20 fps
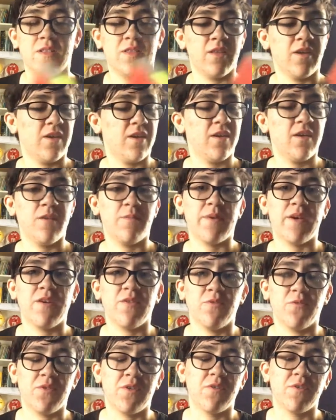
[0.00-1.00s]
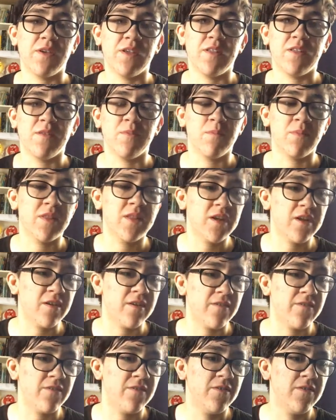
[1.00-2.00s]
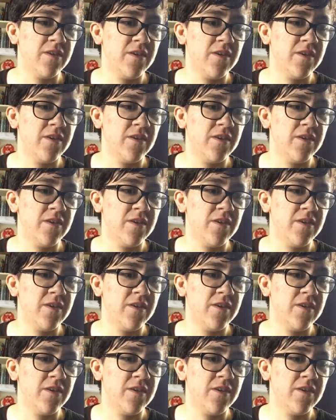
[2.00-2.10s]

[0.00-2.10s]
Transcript: thinking about Will Grayson himself,